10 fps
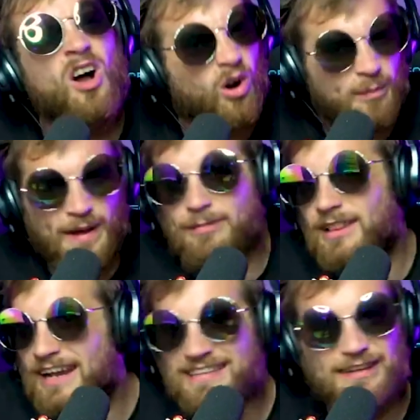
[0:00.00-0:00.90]
or maybe
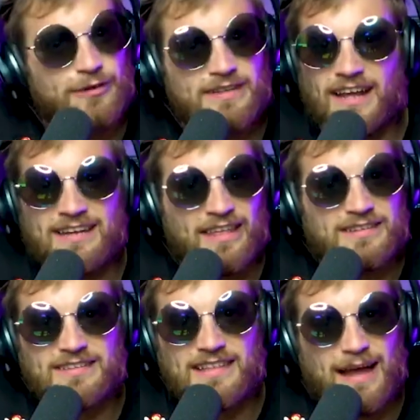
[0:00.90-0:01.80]
like a different, another
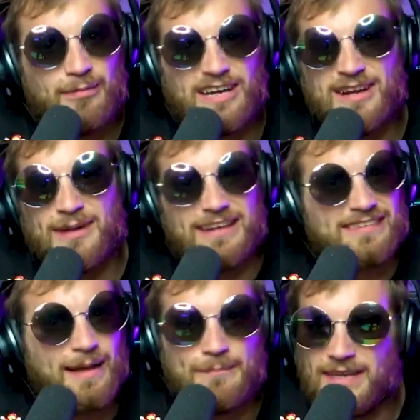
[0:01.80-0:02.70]
celebrity who makes
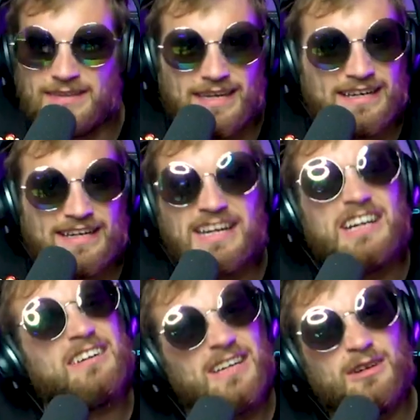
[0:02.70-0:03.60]
like a million a
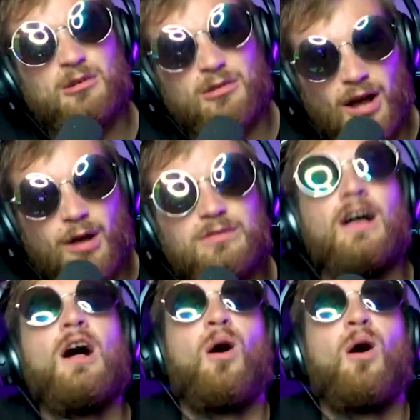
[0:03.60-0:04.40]
year? Ew, gross.